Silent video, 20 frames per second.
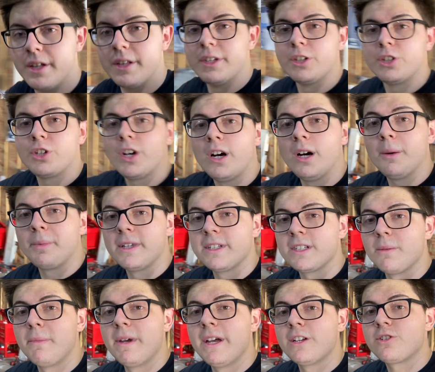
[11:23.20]
The shop
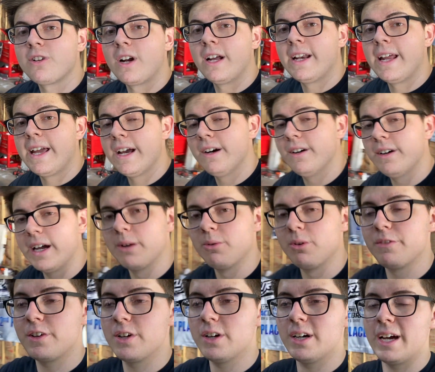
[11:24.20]
is a mess right now, and
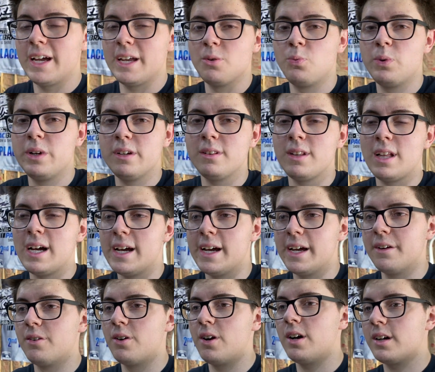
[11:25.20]
we've got a wheel light
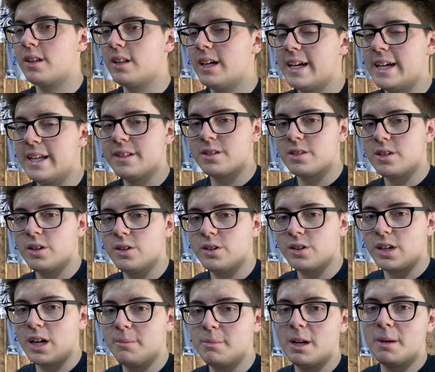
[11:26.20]
and rock light install
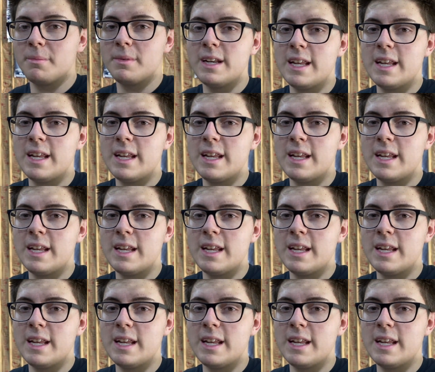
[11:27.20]
coming up